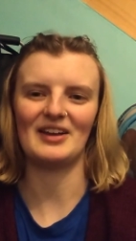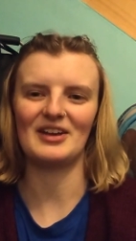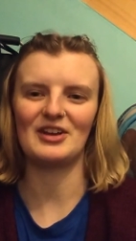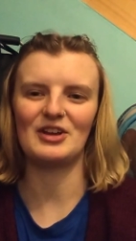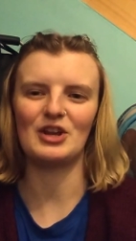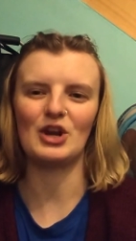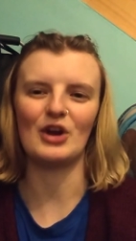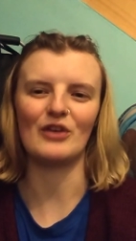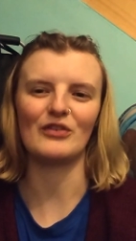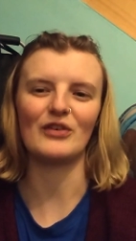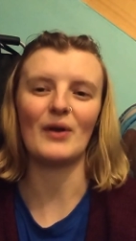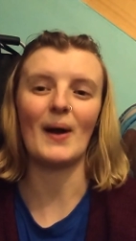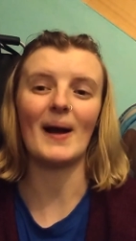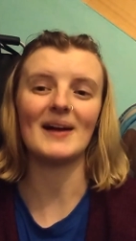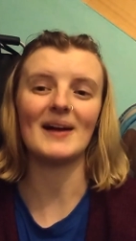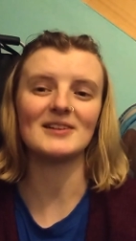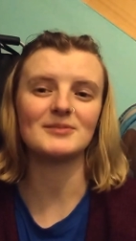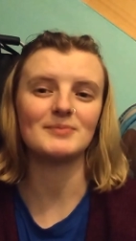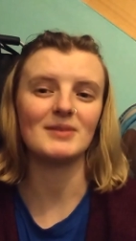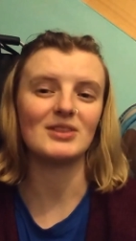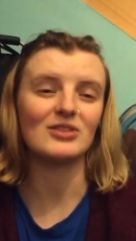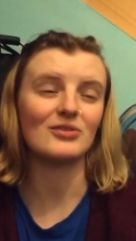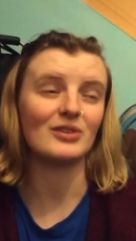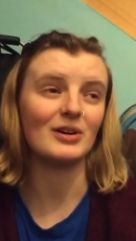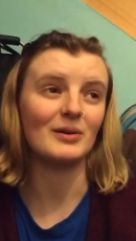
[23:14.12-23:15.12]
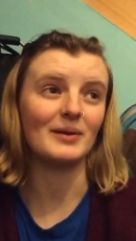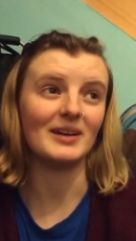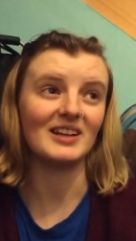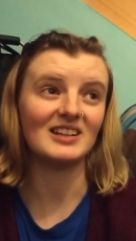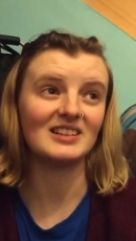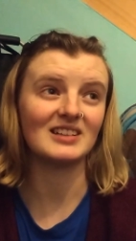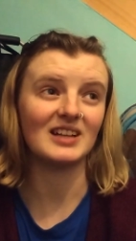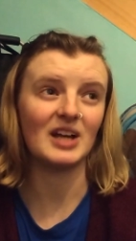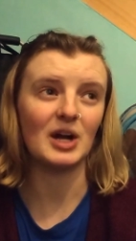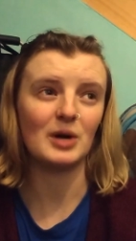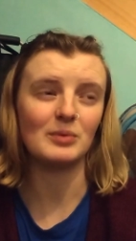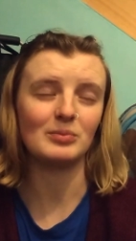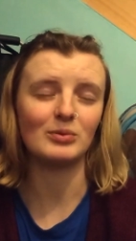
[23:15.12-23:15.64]
you know, if you asked me three
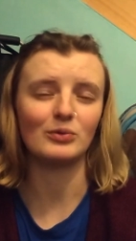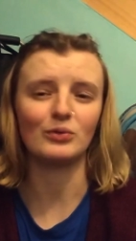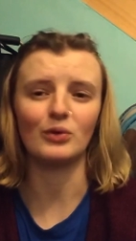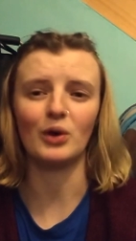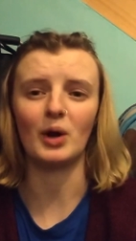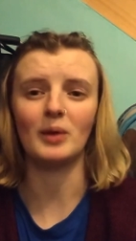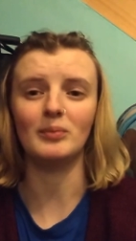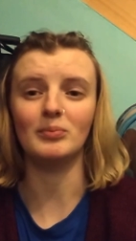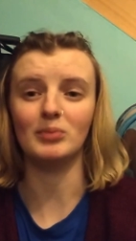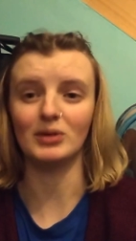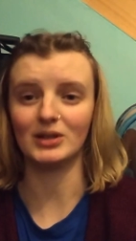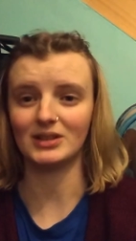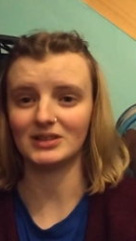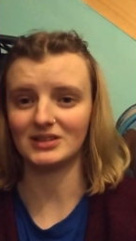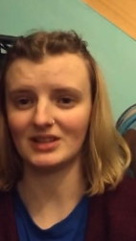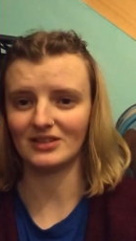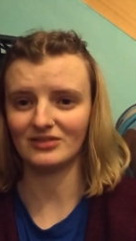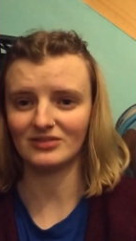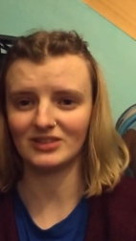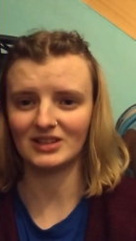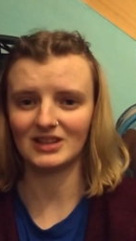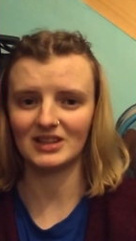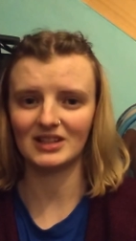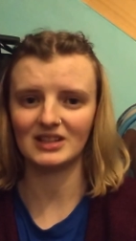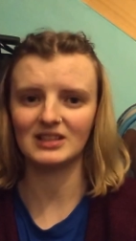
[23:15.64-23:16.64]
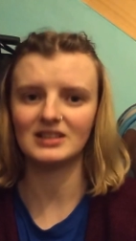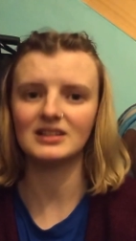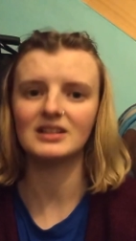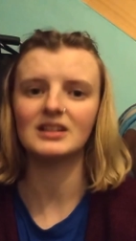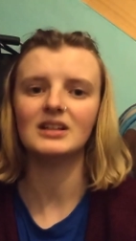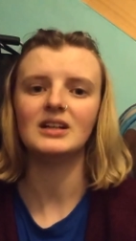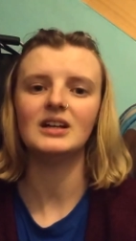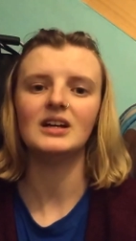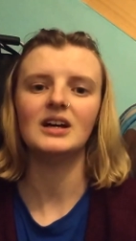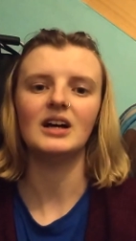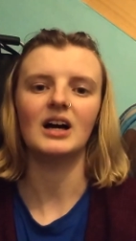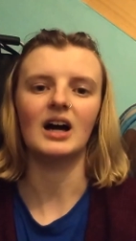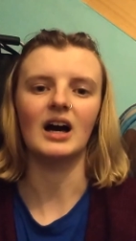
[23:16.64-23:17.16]
weeks ago before I'd booked everything,
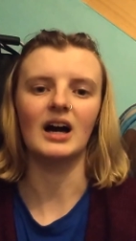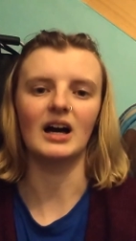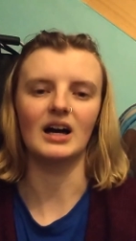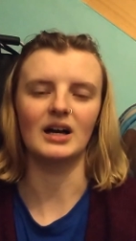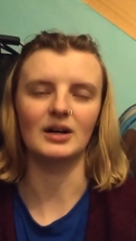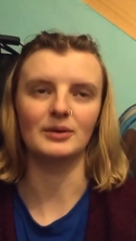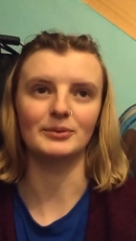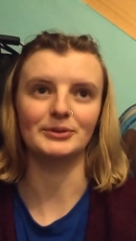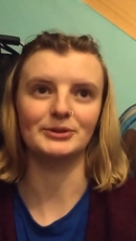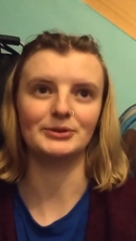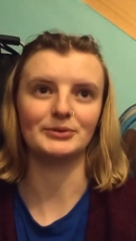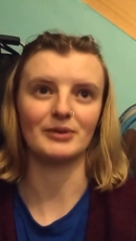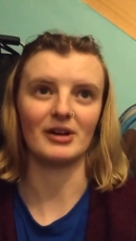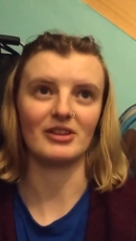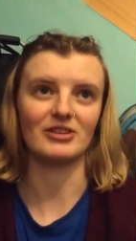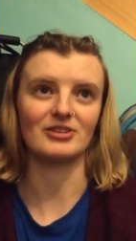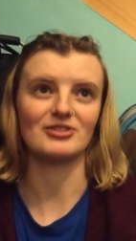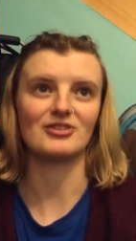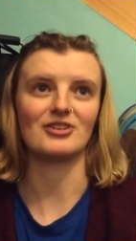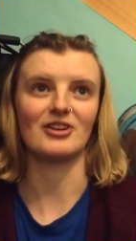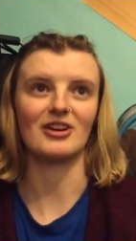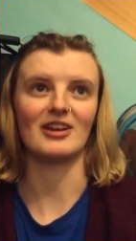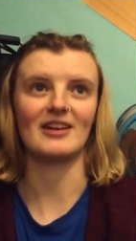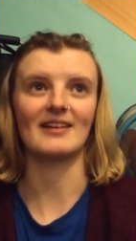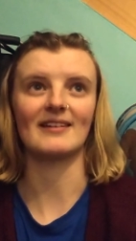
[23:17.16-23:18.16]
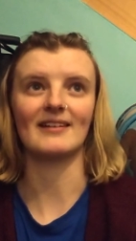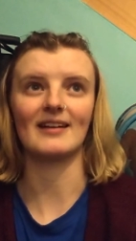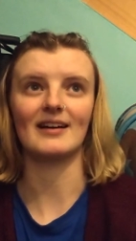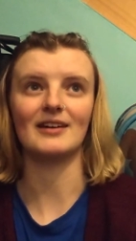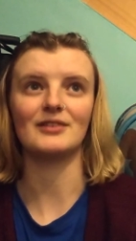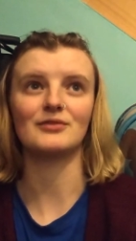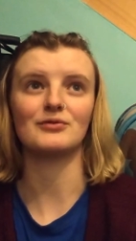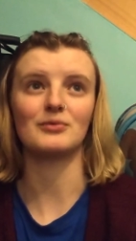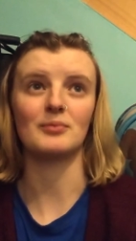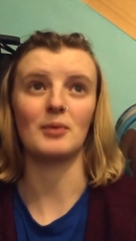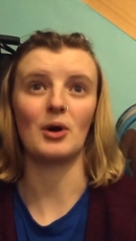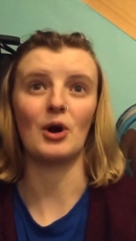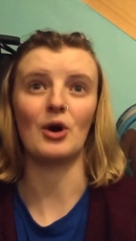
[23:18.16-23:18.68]
uh, would you rather study
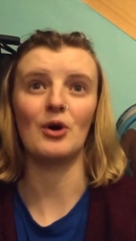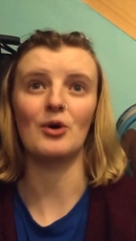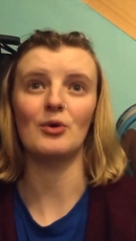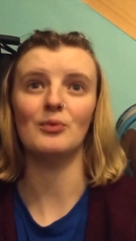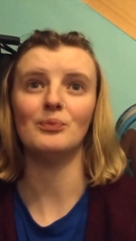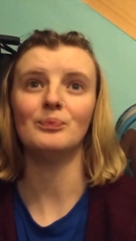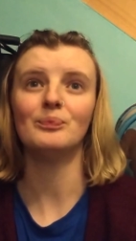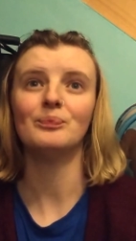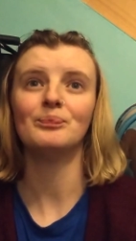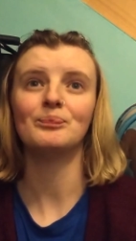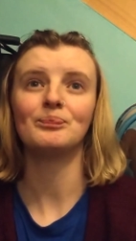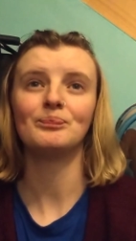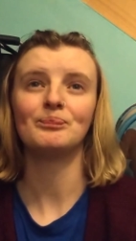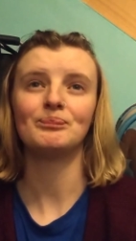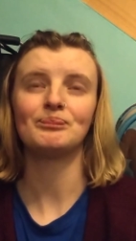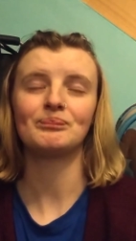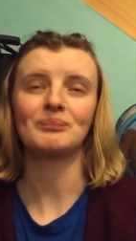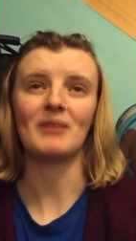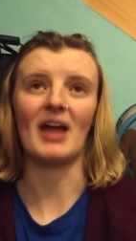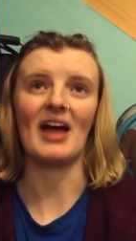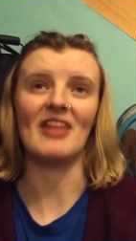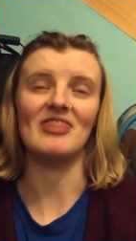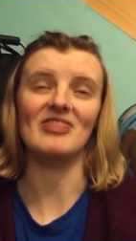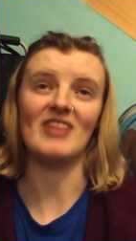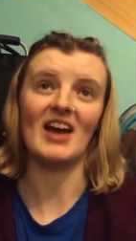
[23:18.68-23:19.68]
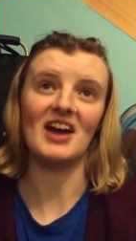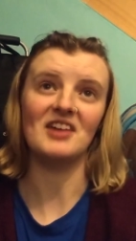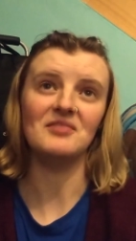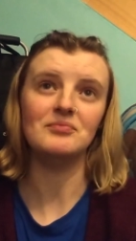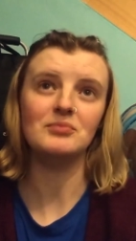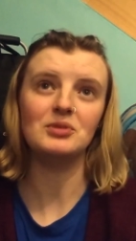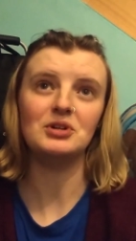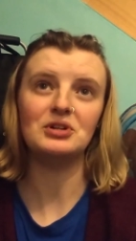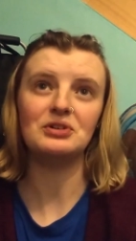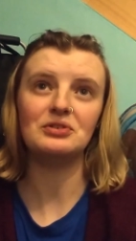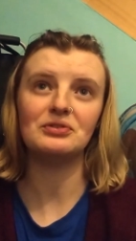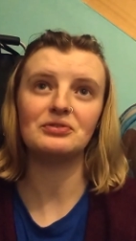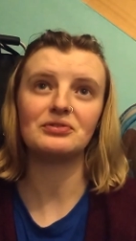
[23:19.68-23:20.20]
online from home and then
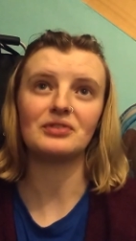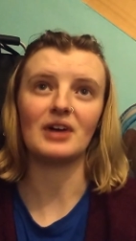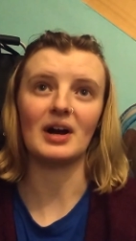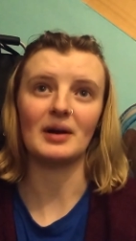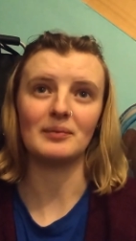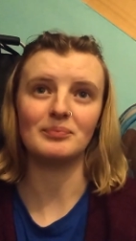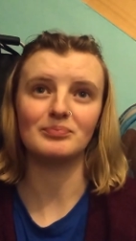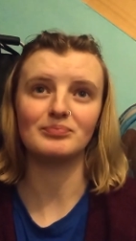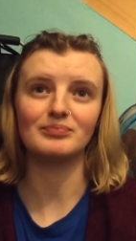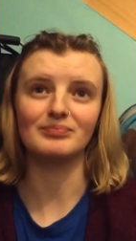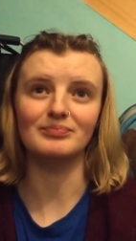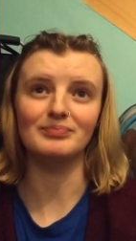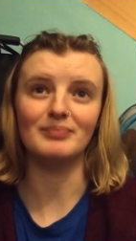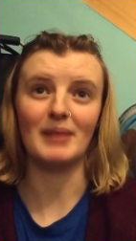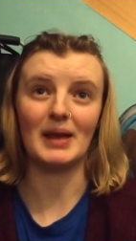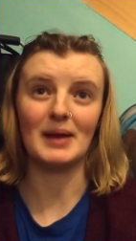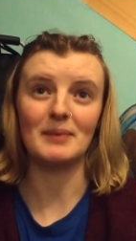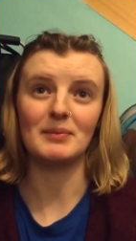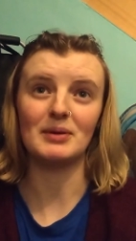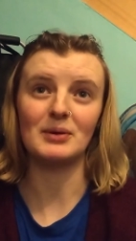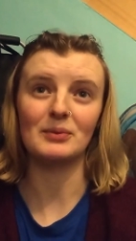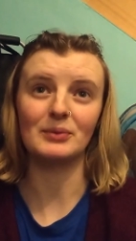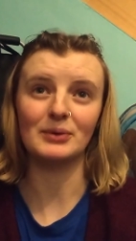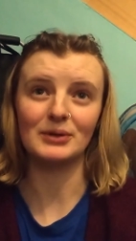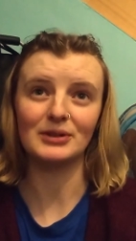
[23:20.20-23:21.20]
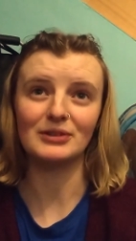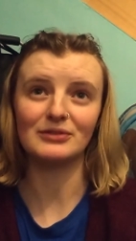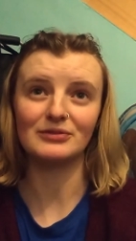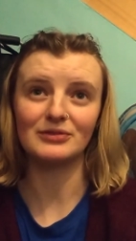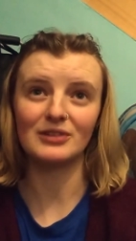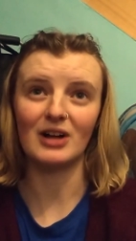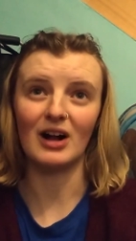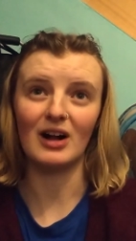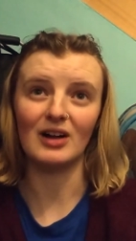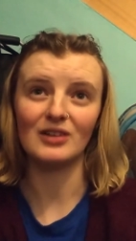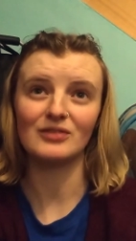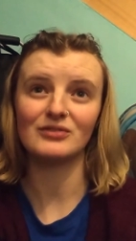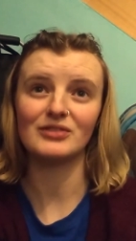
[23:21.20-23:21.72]
move? I maybe would have
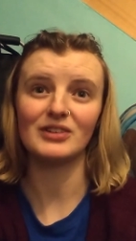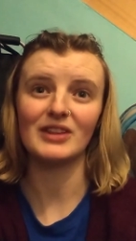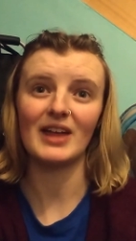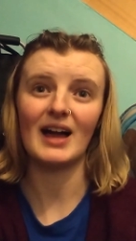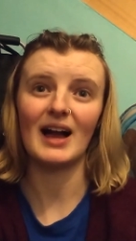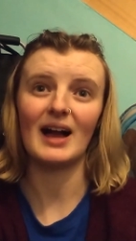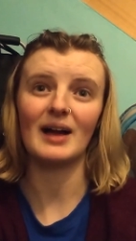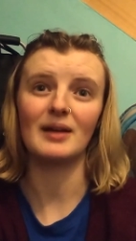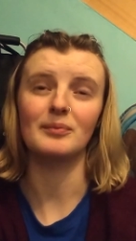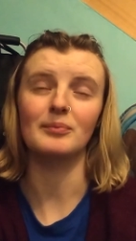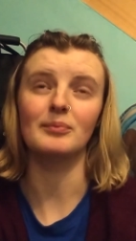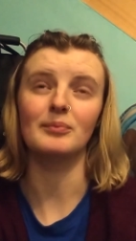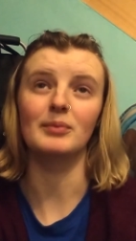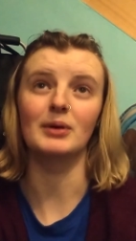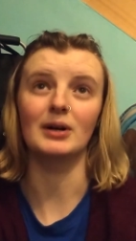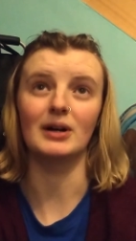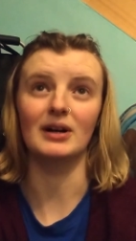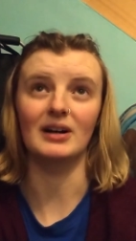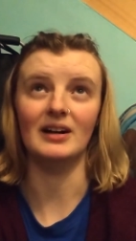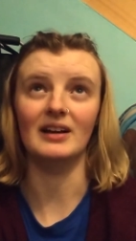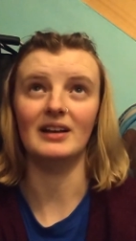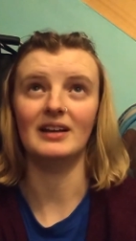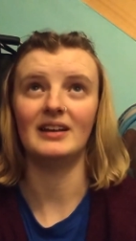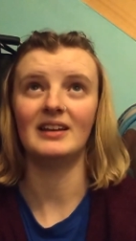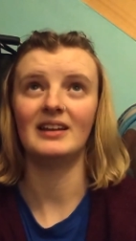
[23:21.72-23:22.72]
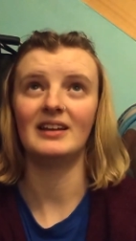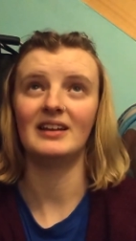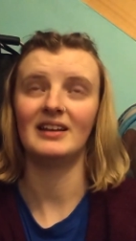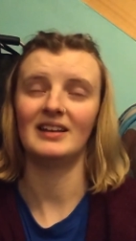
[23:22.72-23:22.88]
gone for that, but